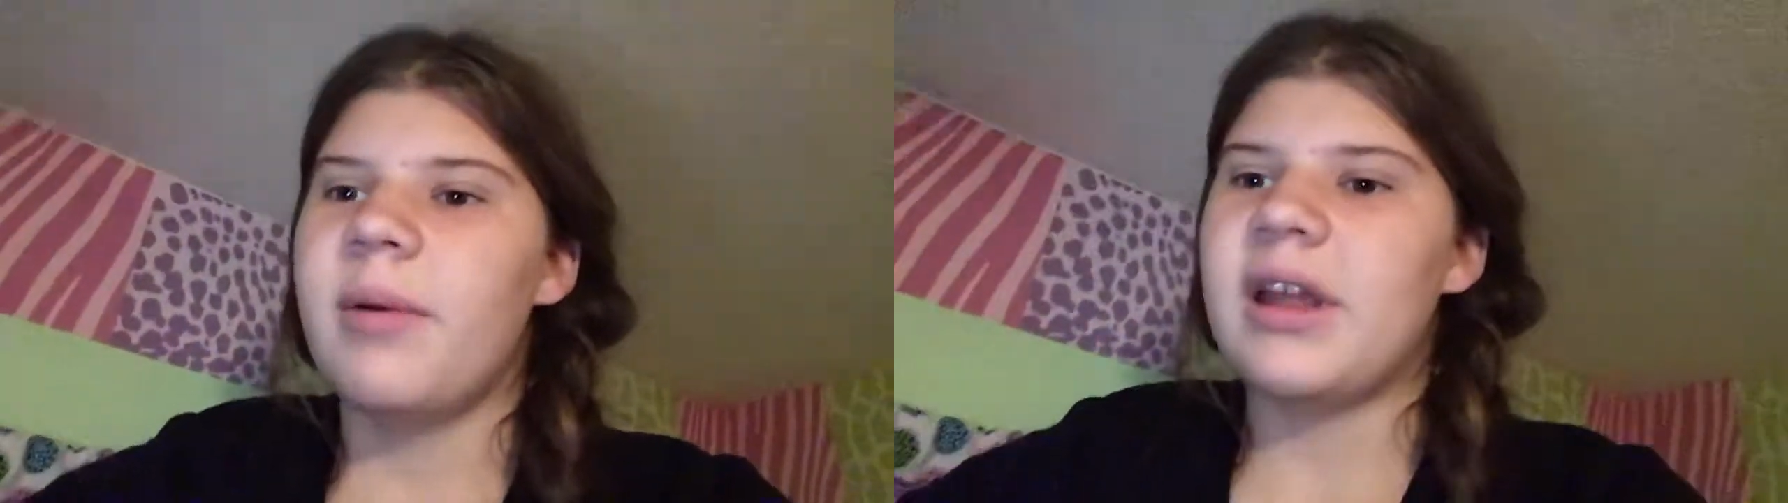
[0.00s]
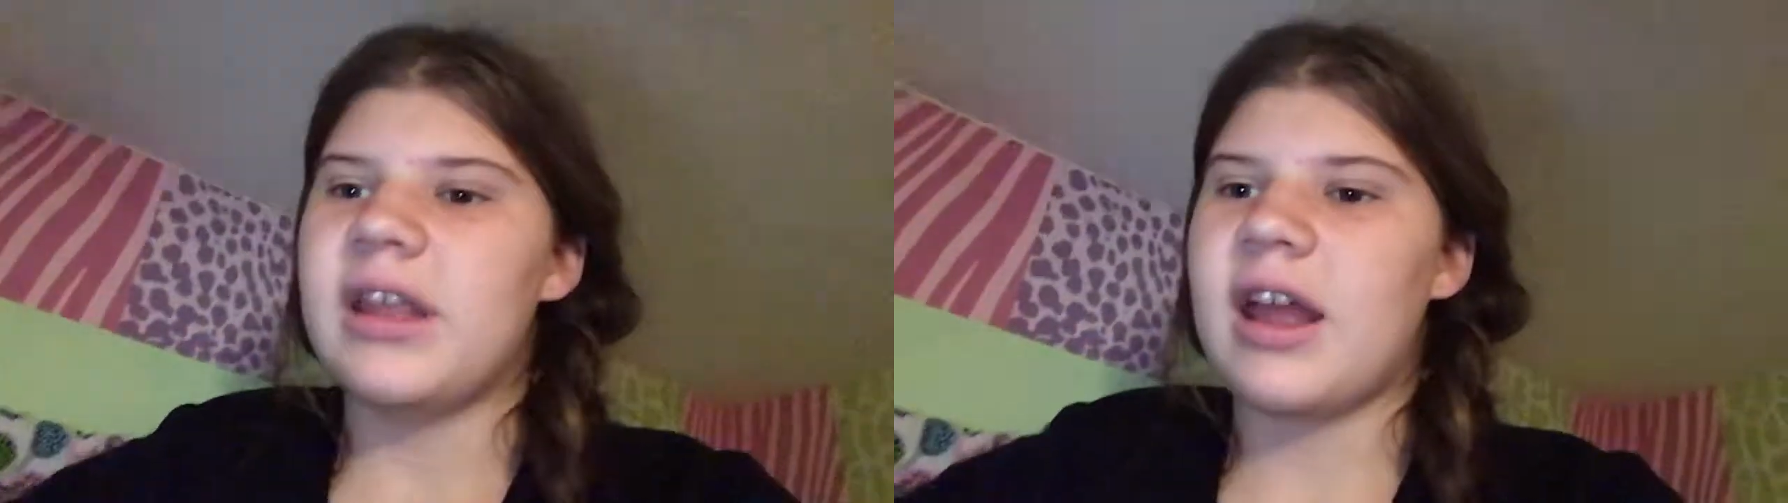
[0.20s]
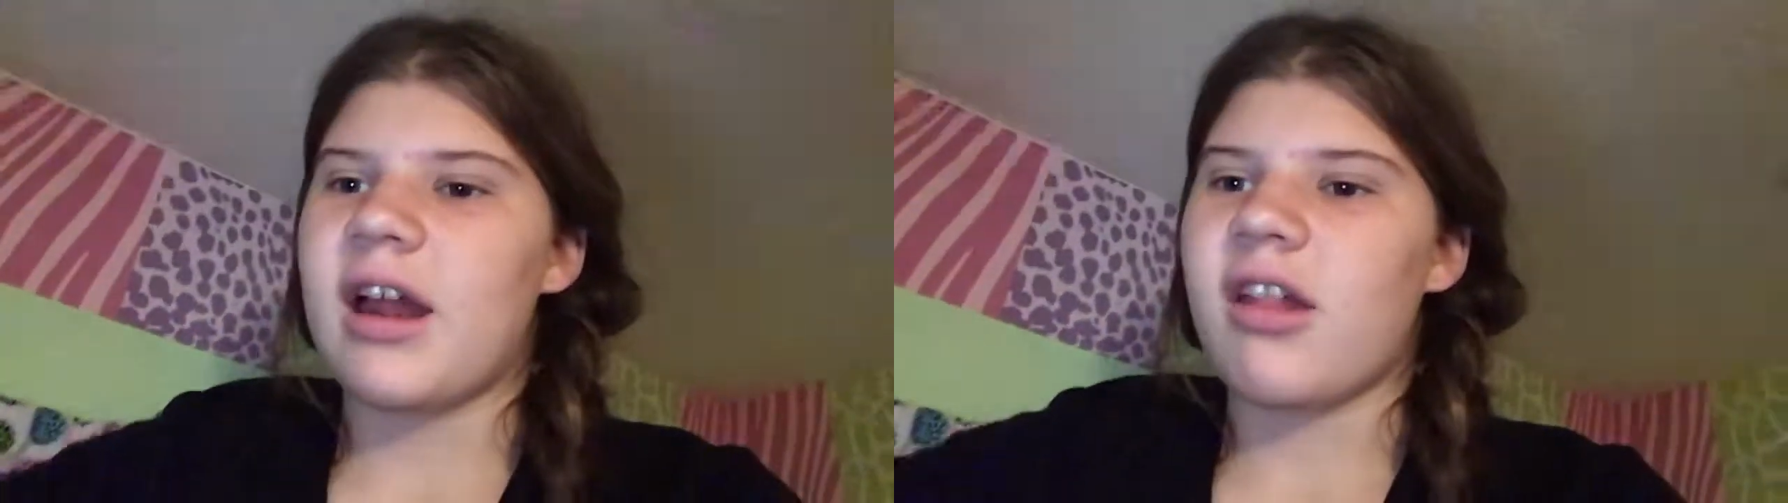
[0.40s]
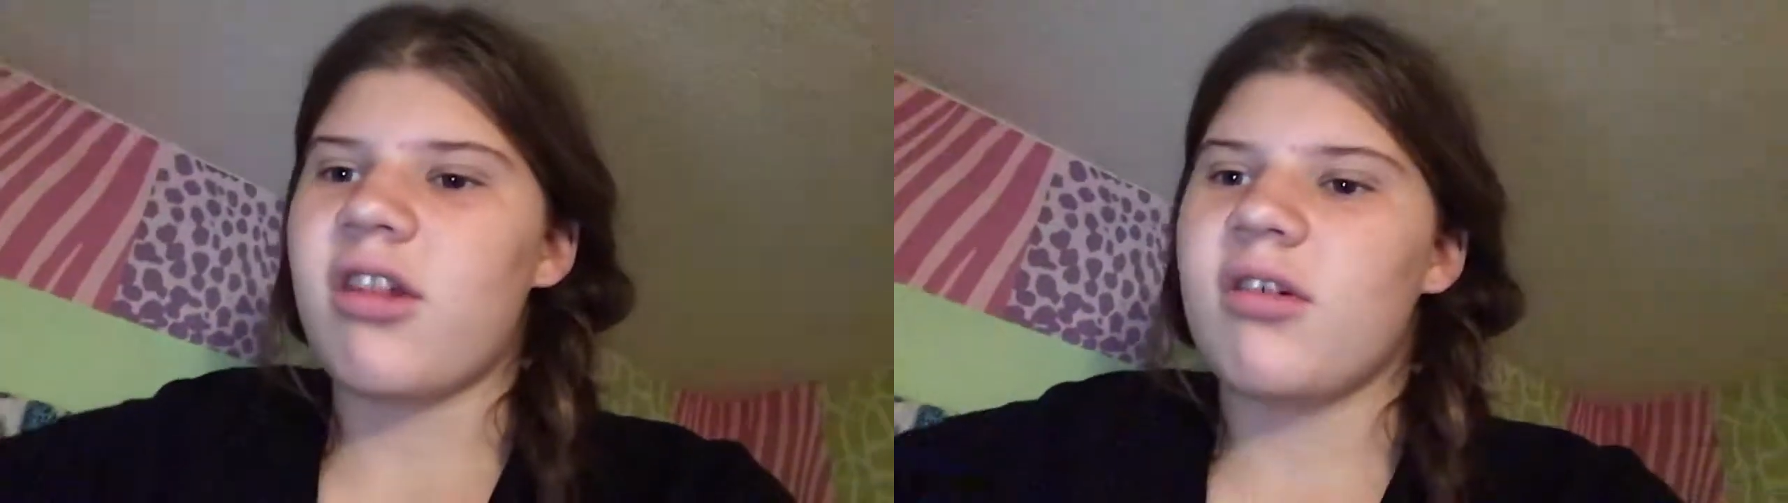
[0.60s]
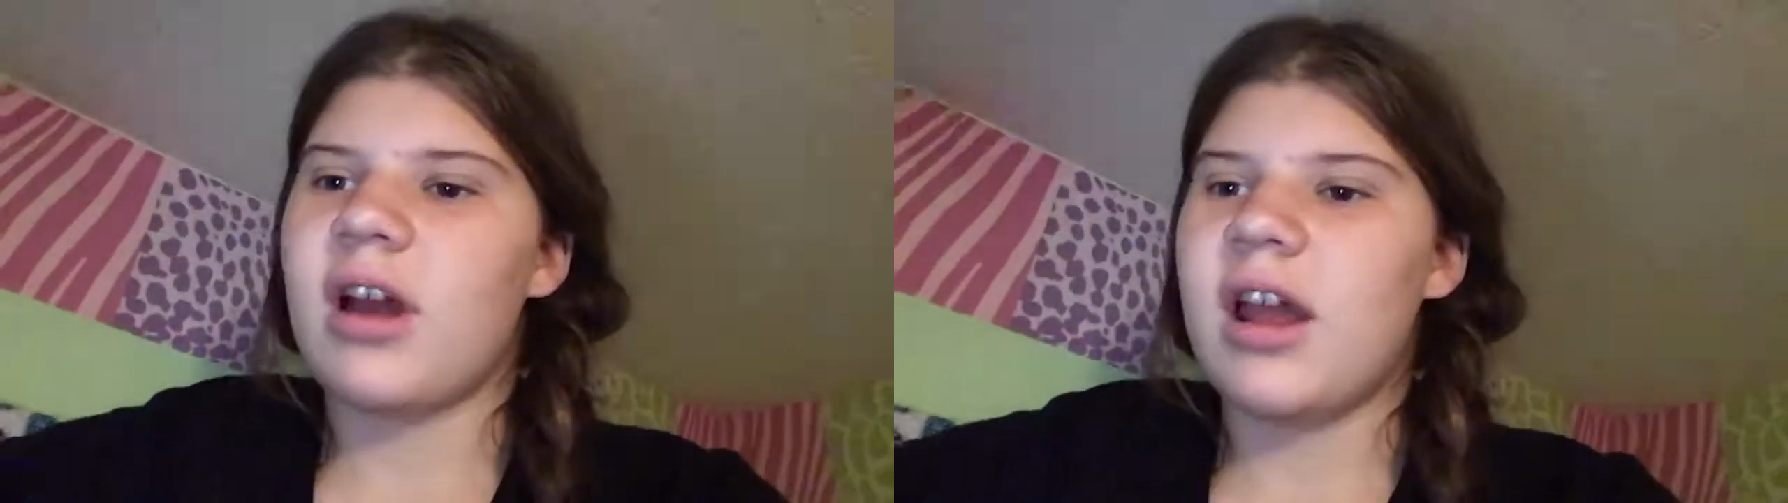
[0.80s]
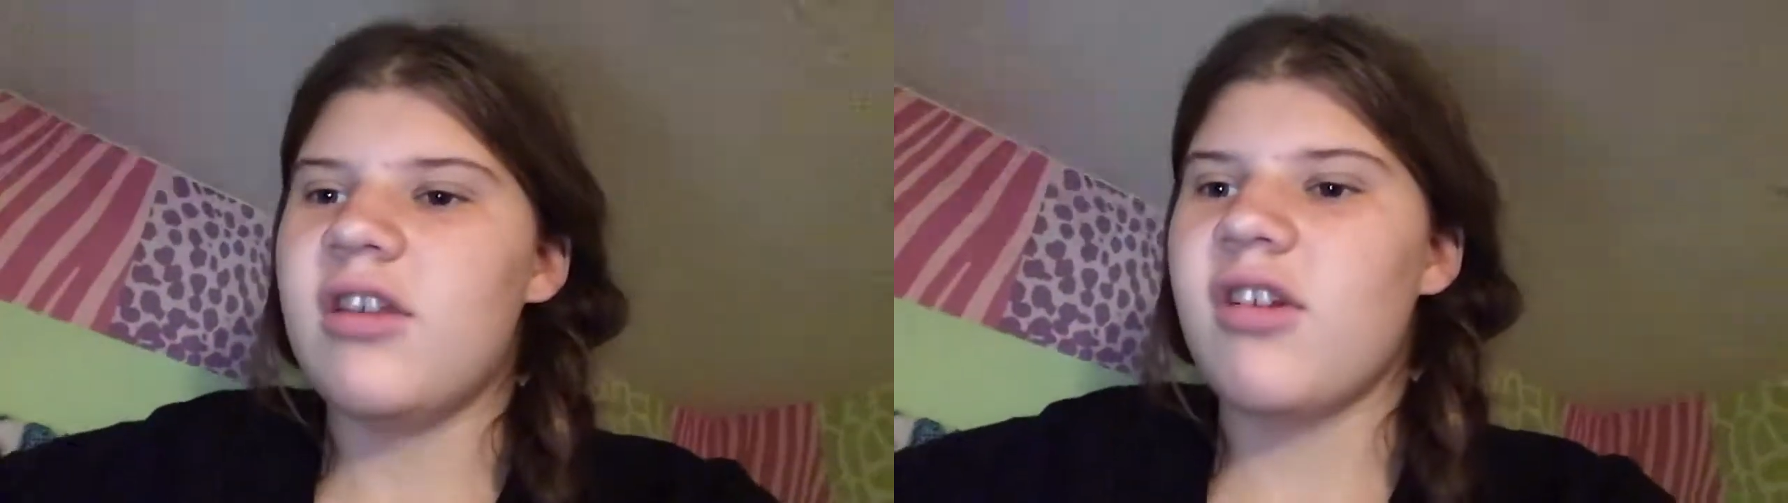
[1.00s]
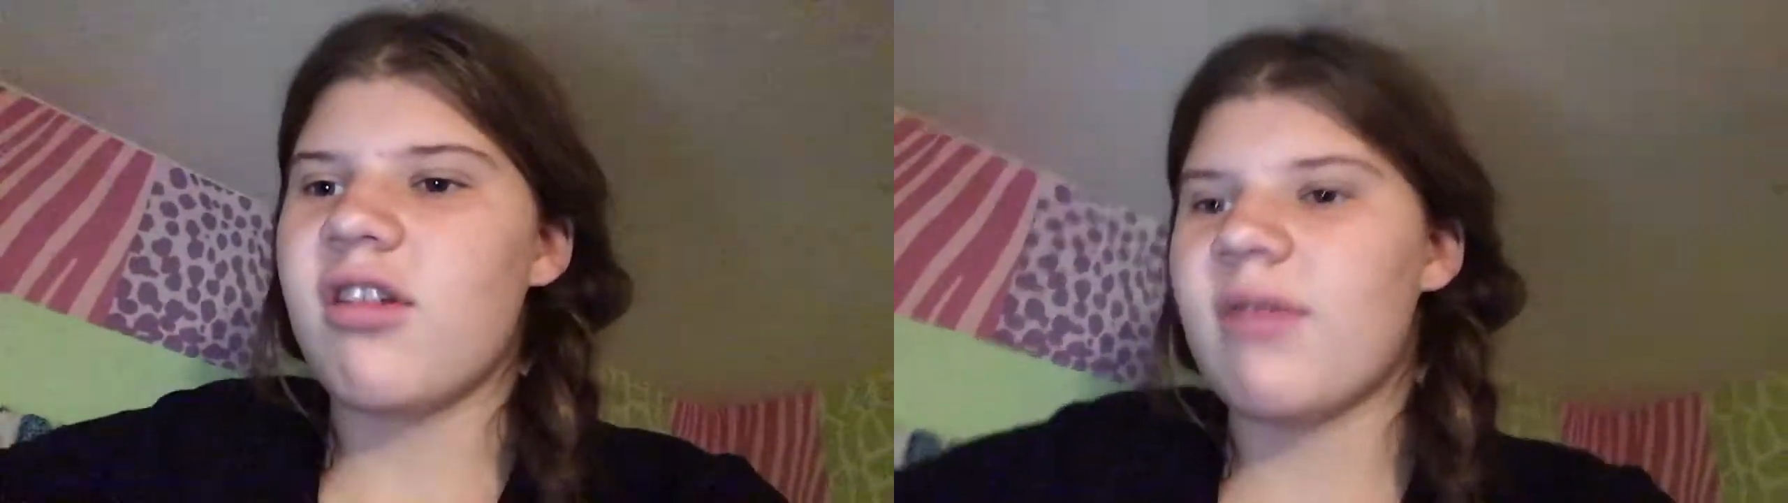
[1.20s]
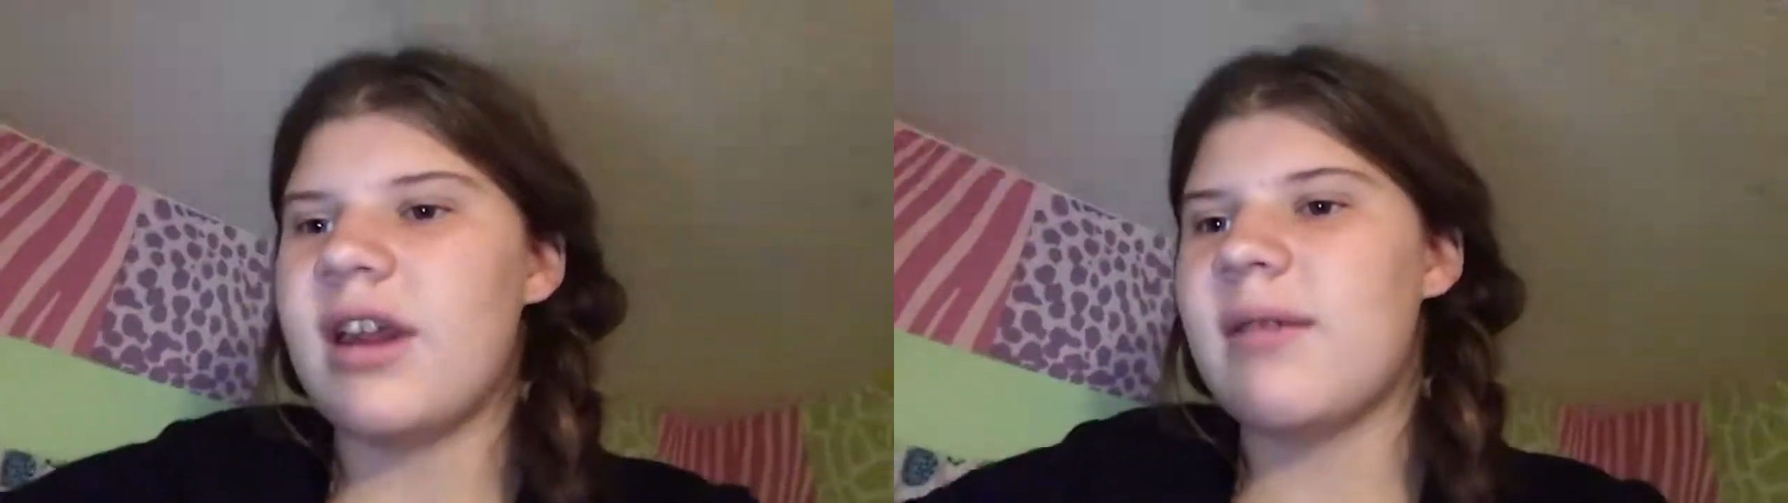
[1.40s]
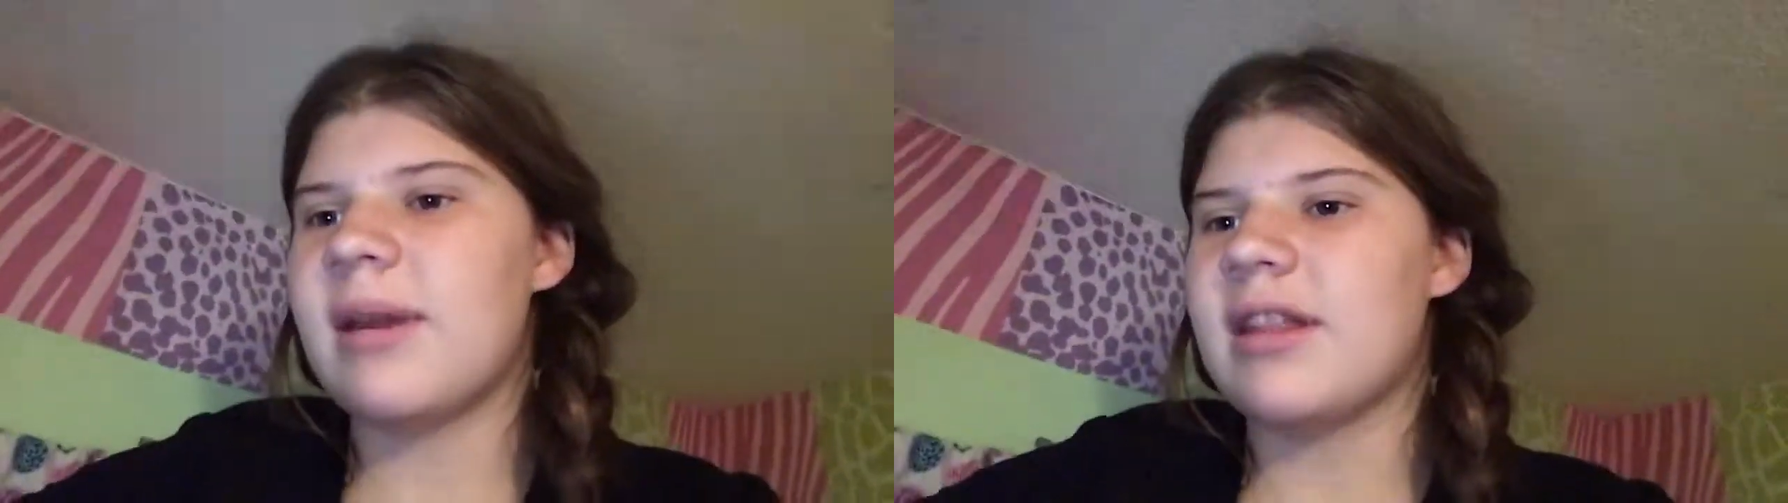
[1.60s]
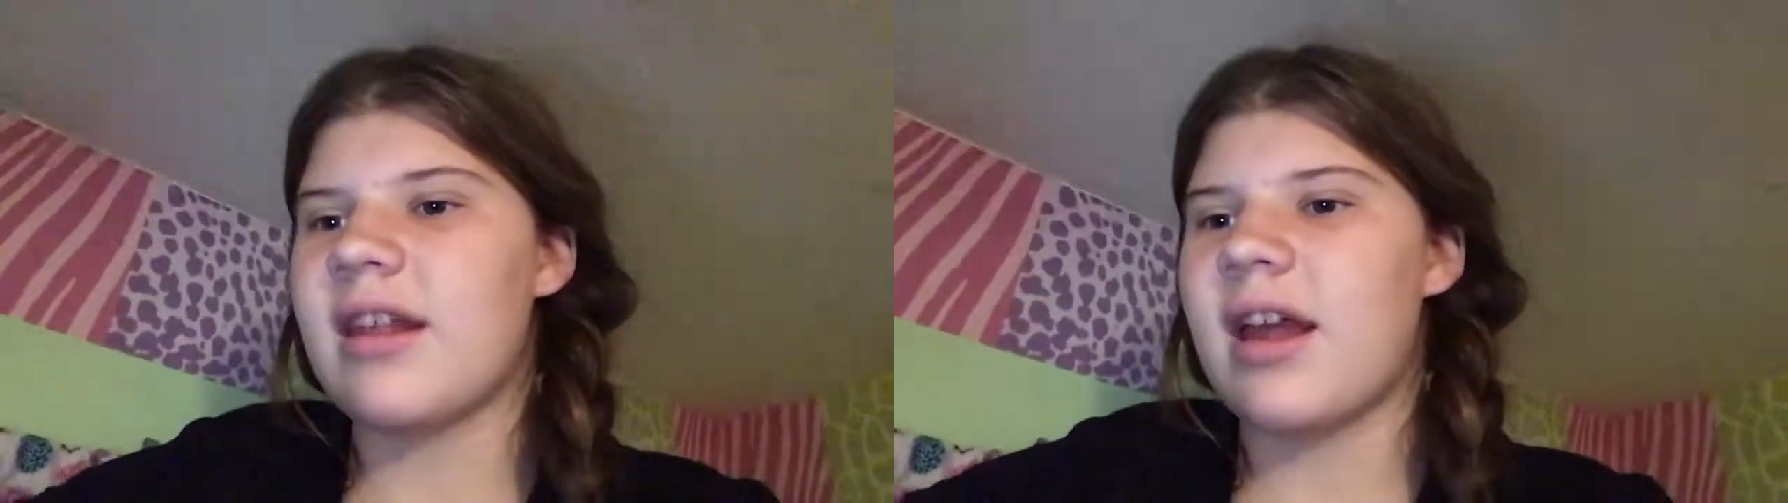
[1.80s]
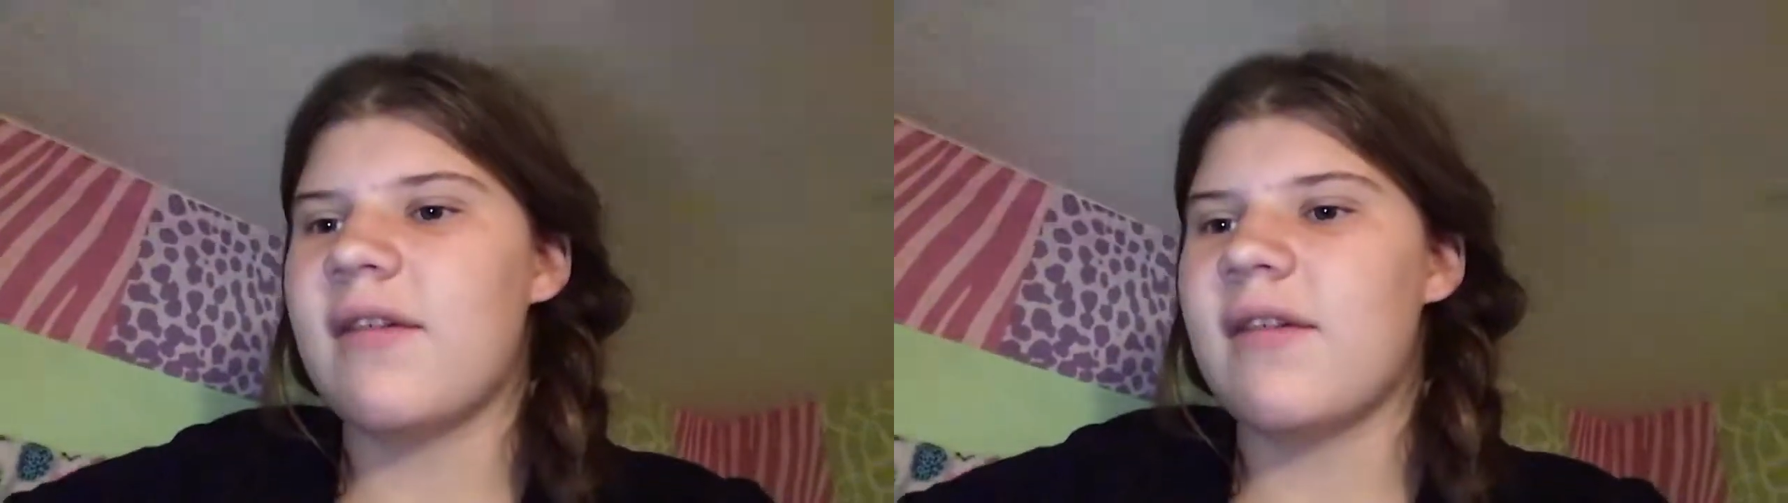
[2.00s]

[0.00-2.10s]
But yeah, so I just wanted to make